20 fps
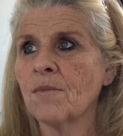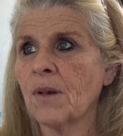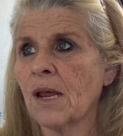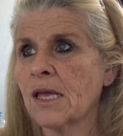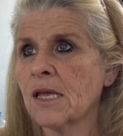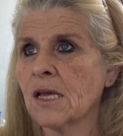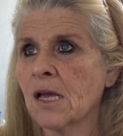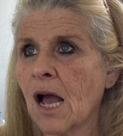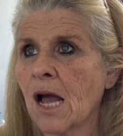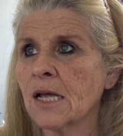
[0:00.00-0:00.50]

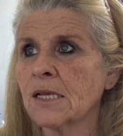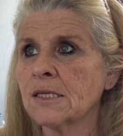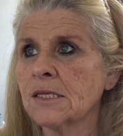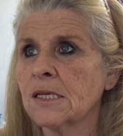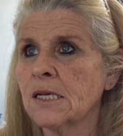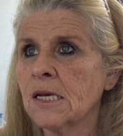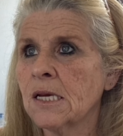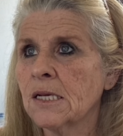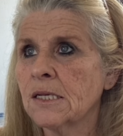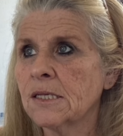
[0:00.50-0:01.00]
Like, God
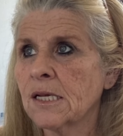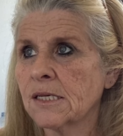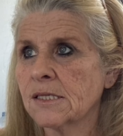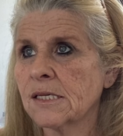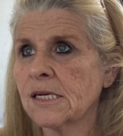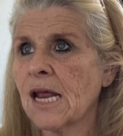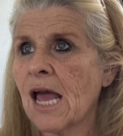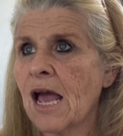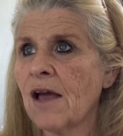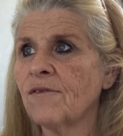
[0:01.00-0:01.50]

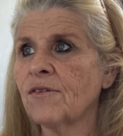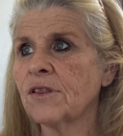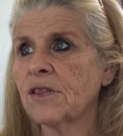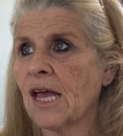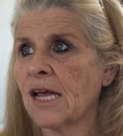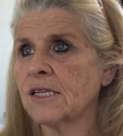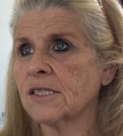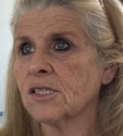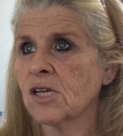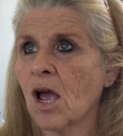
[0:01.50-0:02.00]
doesn't have it
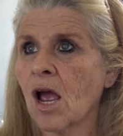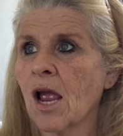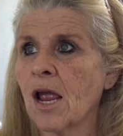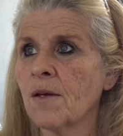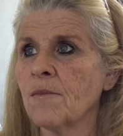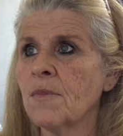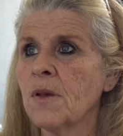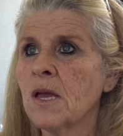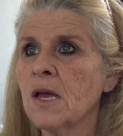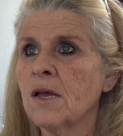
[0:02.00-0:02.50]
that
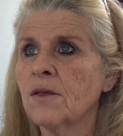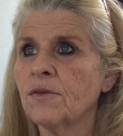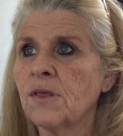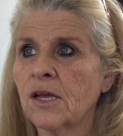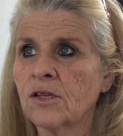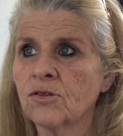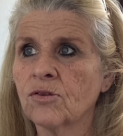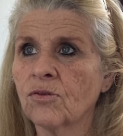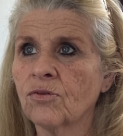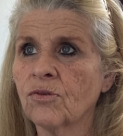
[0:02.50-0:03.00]
time
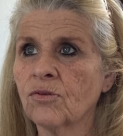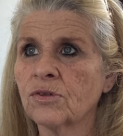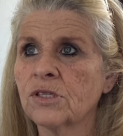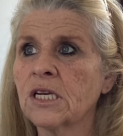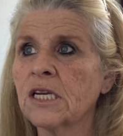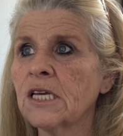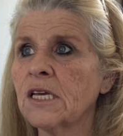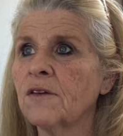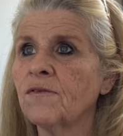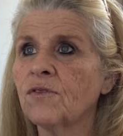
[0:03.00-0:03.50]
that they're to
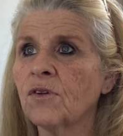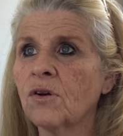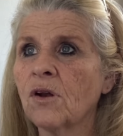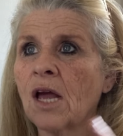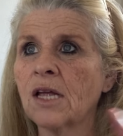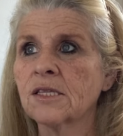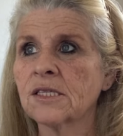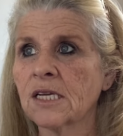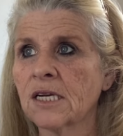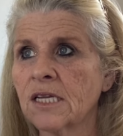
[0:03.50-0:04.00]
leave. They're
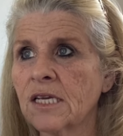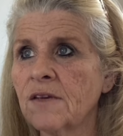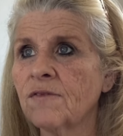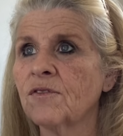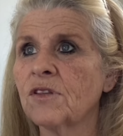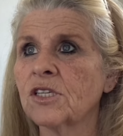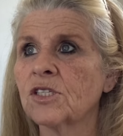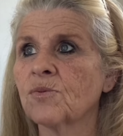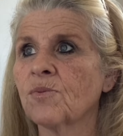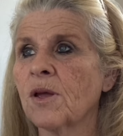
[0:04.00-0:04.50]
not to leave
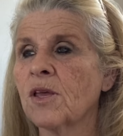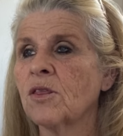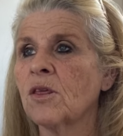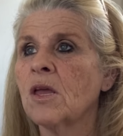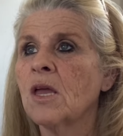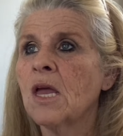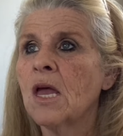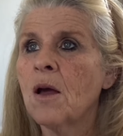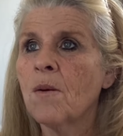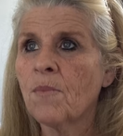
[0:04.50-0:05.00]
this way,
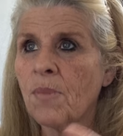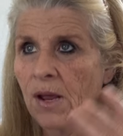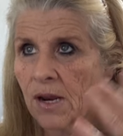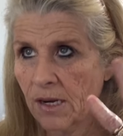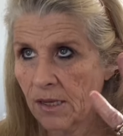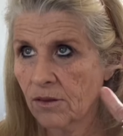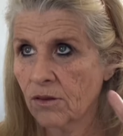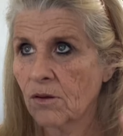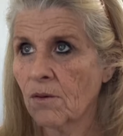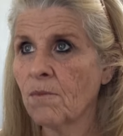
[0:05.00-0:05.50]

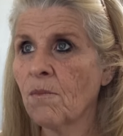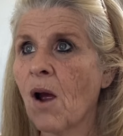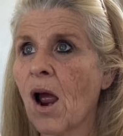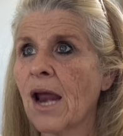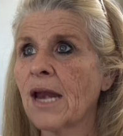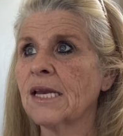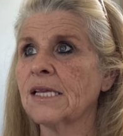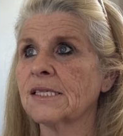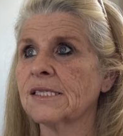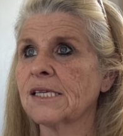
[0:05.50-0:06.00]
but their
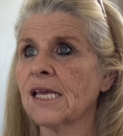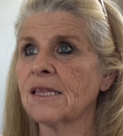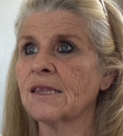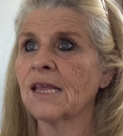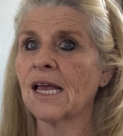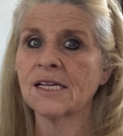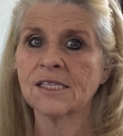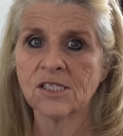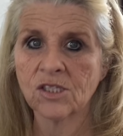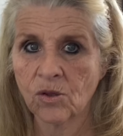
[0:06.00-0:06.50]
mind is set
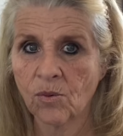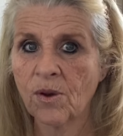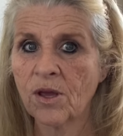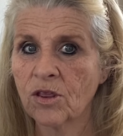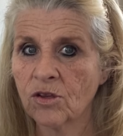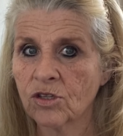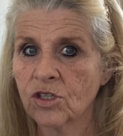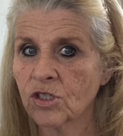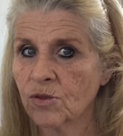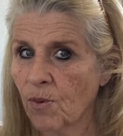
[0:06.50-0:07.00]
that's the way
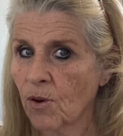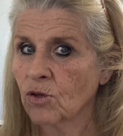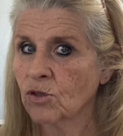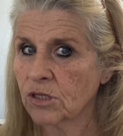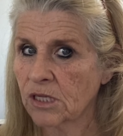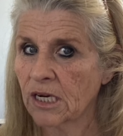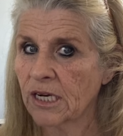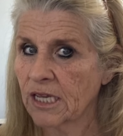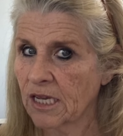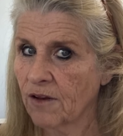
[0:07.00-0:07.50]
they're supposed
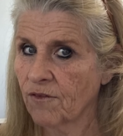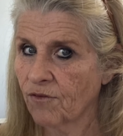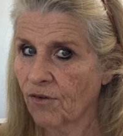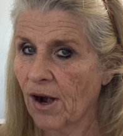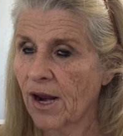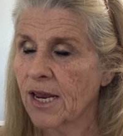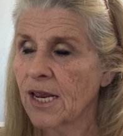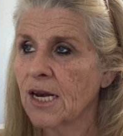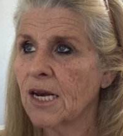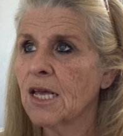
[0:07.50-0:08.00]
to leave,
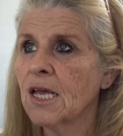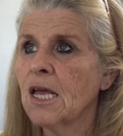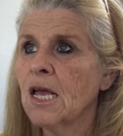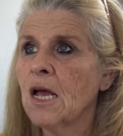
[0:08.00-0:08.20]
right?